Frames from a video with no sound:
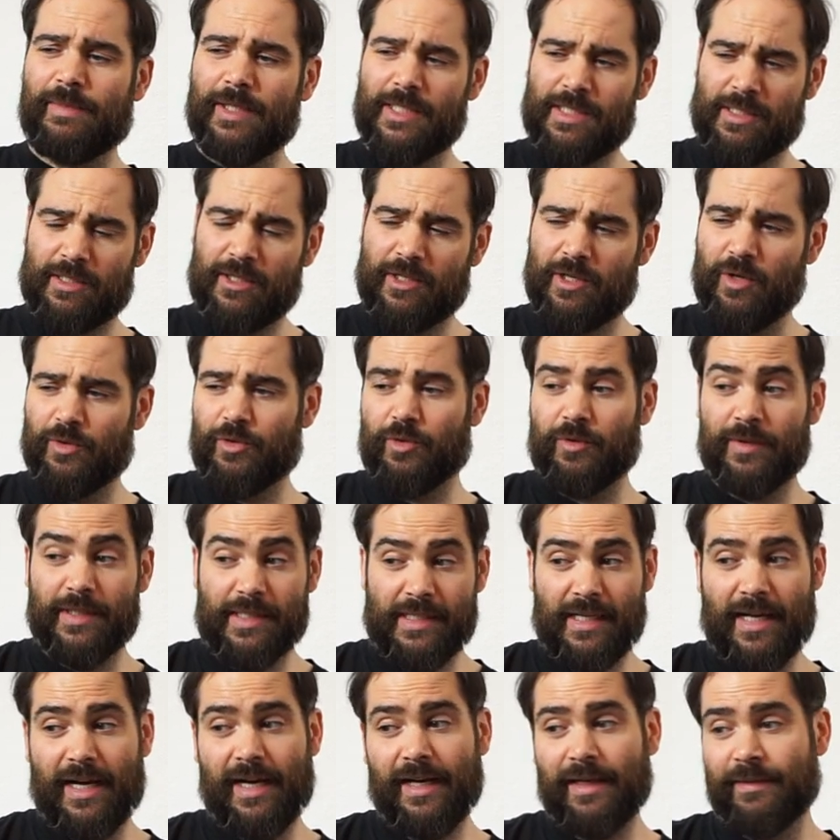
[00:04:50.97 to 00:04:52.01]
Let's go through
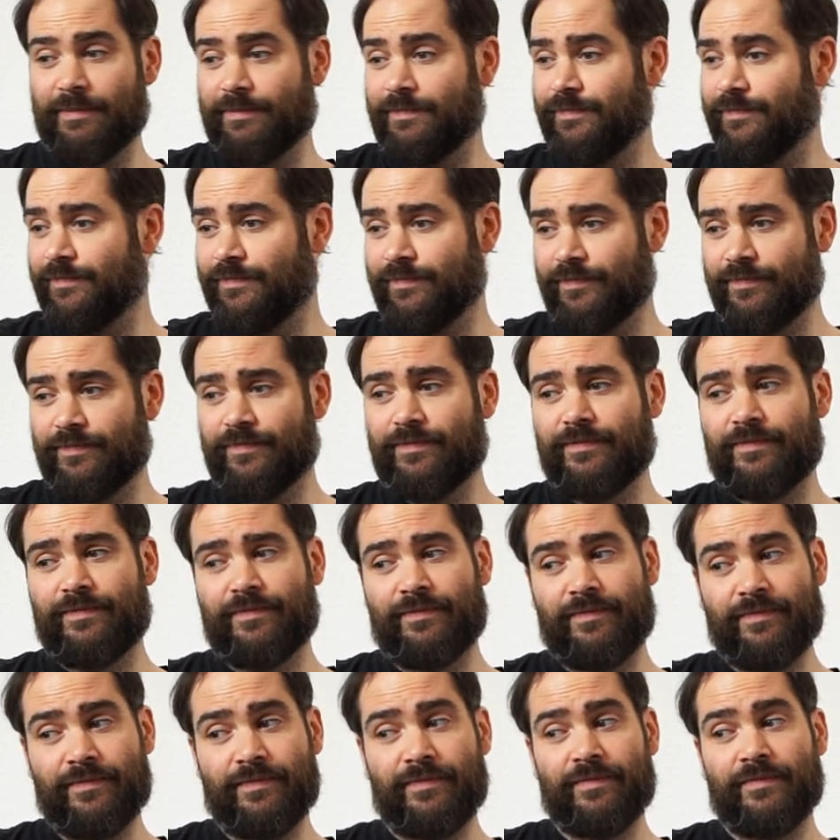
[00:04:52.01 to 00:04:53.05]
this line.
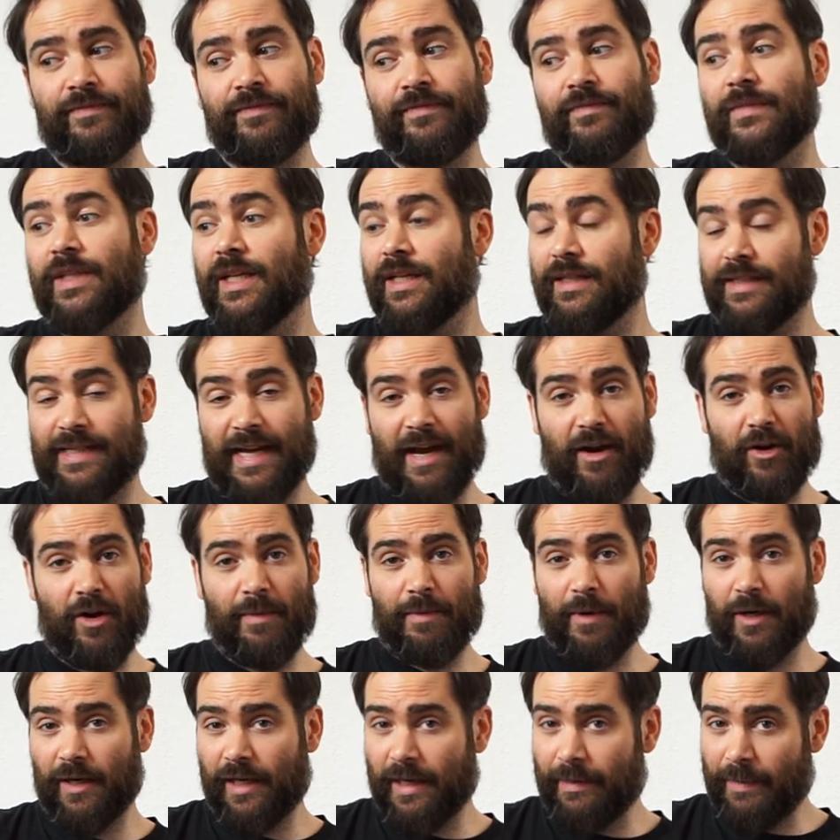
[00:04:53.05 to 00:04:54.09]
Down up
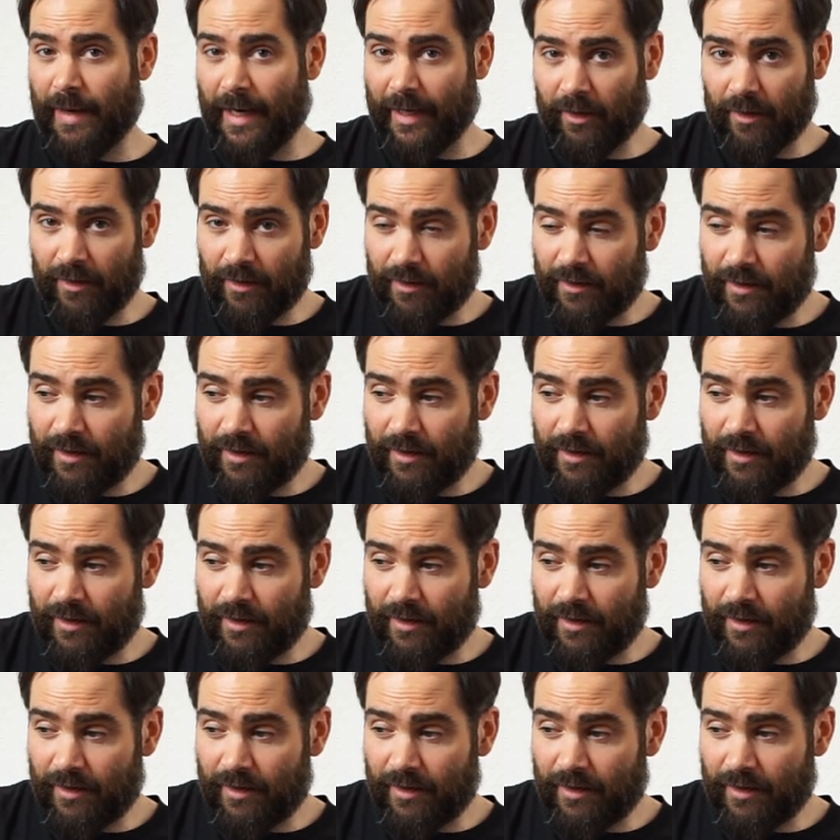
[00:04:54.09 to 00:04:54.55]
on an E minor.